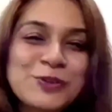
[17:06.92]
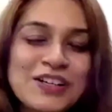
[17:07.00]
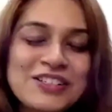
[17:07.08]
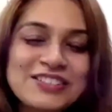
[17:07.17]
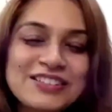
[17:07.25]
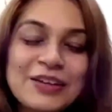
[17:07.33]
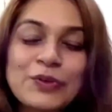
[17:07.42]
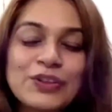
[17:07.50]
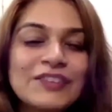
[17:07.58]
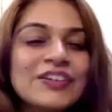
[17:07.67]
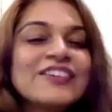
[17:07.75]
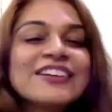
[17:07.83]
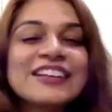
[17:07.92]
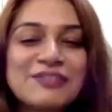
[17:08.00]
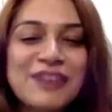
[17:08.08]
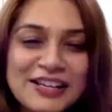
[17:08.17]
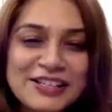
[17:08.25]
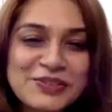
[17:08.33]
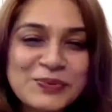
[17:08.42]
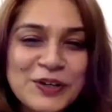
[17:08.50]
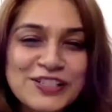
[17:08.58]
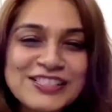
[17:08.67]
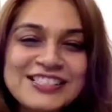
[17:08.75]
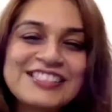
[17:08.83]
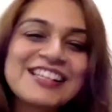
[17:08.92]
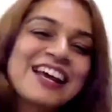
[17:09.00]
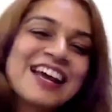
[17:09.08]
much. They were really wise words.